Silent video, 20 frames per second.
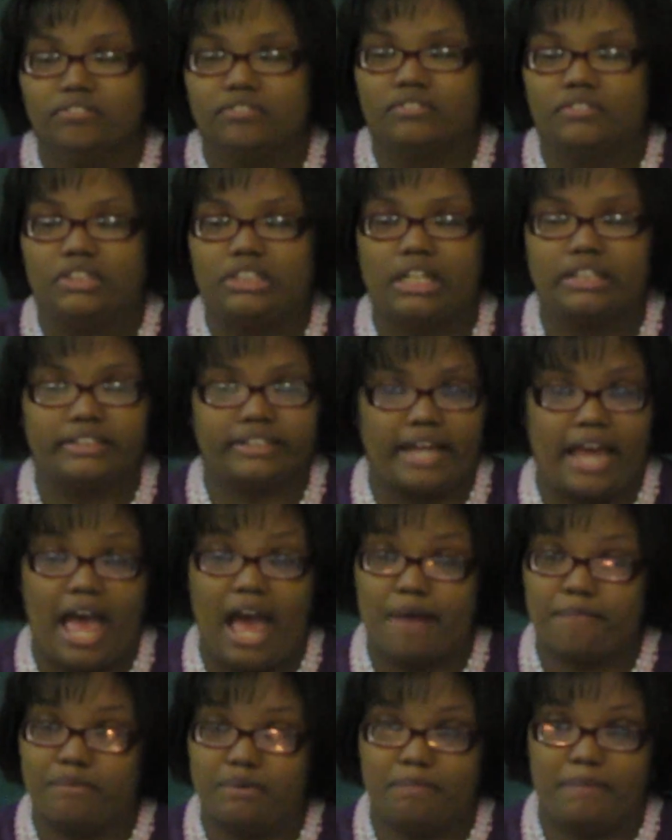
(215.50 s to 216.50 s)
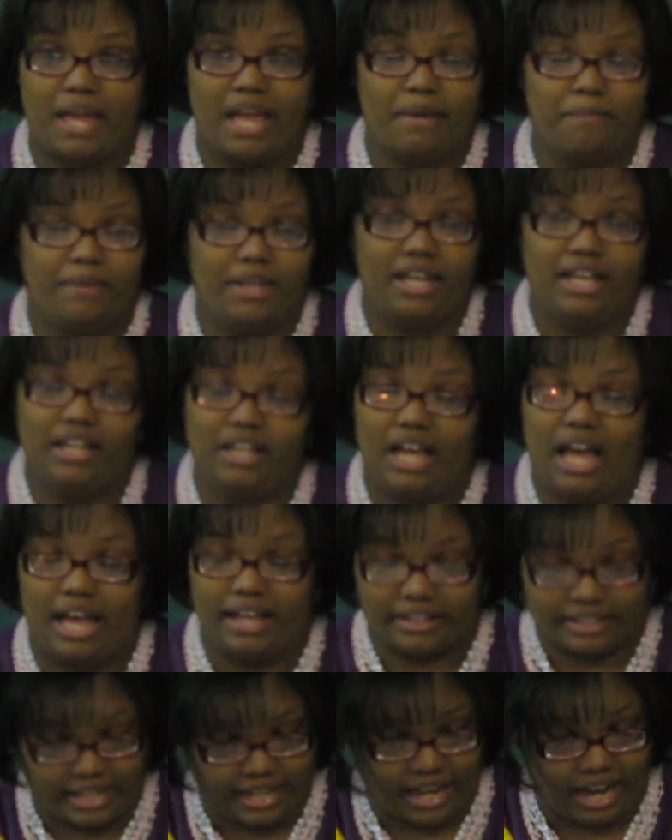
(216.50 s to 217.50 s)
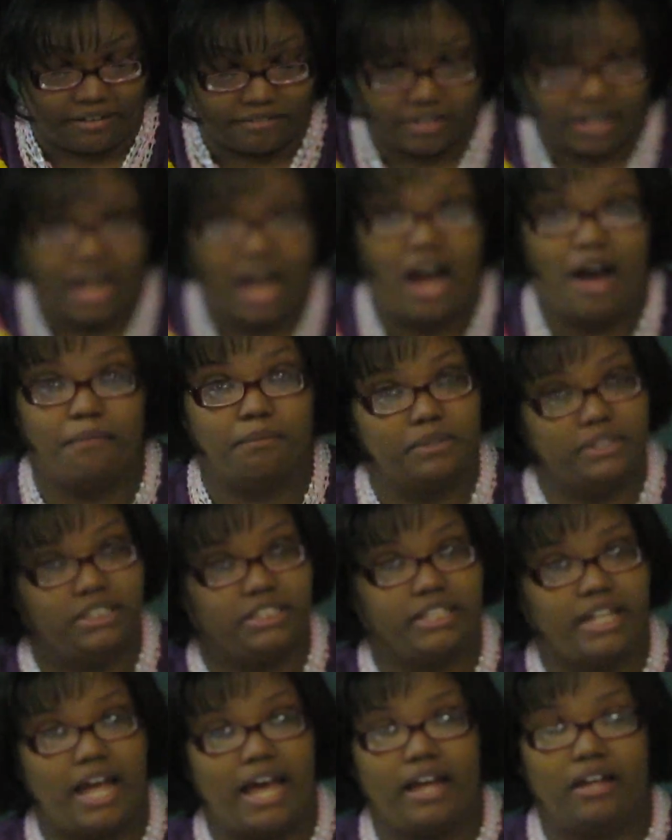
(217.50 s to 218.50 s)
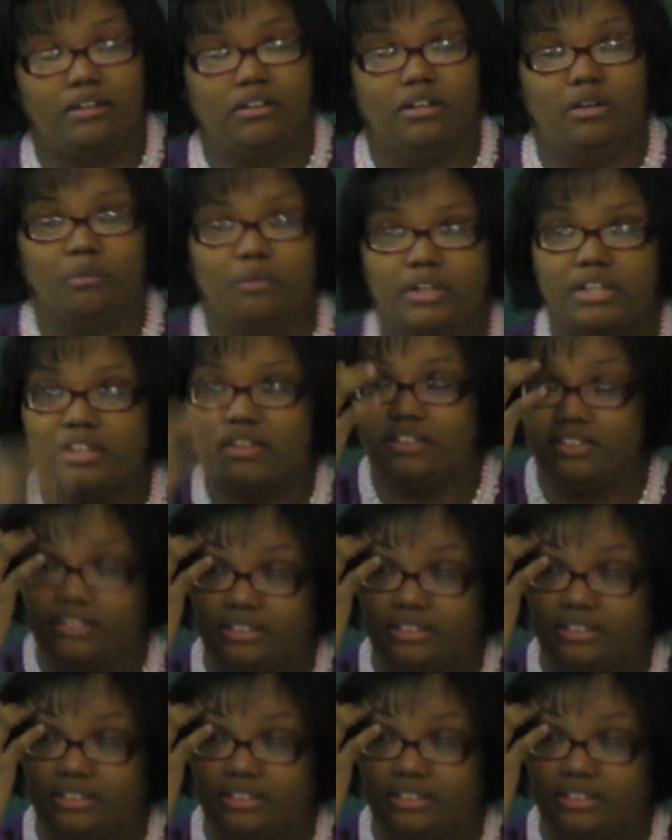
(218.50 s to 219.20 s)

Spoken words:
such a happy baby. I think I've accomplished that with,